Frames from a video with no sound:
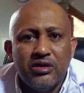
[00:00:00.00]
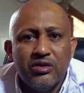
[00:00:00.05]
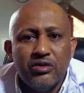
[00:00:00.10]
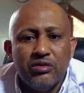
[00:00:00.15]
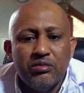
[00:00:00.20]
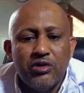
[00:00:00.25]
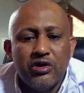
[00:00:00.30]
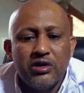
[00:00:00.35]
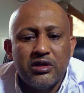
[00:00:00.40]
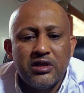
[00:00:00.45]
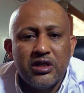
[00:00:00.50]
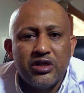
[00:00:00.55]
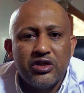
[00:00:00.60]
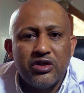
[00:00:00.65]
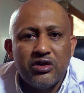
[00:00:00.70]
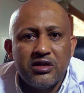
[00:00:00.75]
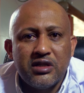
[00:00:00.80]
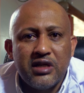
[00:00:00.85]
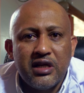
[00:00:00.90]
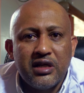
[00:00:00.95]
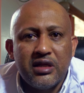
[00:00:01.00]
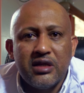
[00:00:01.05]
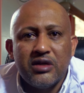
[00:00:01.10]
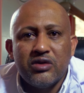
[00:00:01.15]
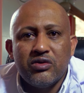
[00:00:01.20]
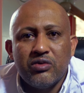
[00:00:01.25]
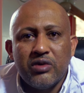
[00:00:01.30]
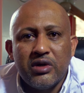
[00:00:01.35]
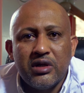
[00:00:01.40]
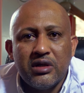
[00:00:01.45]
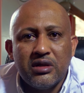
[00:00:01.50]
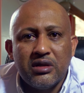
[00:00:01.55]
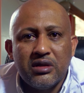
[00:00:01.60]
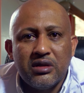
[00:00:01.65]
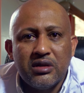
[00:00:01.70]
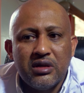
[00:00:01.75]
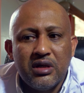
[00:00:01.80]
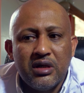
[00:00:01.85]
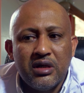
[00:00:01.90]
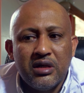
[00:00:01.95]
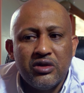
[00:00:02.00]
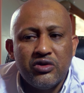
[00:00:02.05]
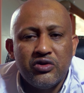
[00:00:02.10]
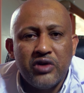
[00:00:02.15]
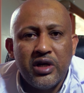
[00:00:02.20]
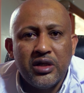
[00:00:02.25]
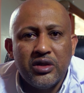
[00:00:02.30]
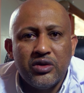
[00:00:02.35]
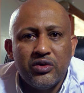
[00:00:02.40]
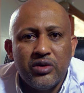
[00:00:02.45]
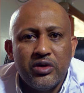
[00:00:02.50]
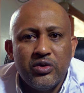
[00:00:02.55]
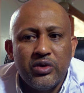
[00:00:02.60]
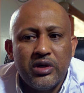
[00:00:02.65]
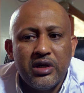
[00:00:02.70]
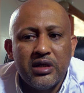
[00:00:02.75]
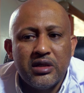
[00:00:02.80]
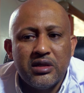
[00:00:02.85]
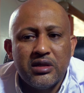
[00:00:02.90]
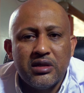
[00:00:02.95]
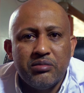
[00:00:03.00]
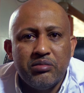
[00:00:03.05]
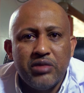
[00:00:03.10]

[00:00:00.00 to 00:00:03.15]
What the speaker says: more sessions like this one, and trying to educate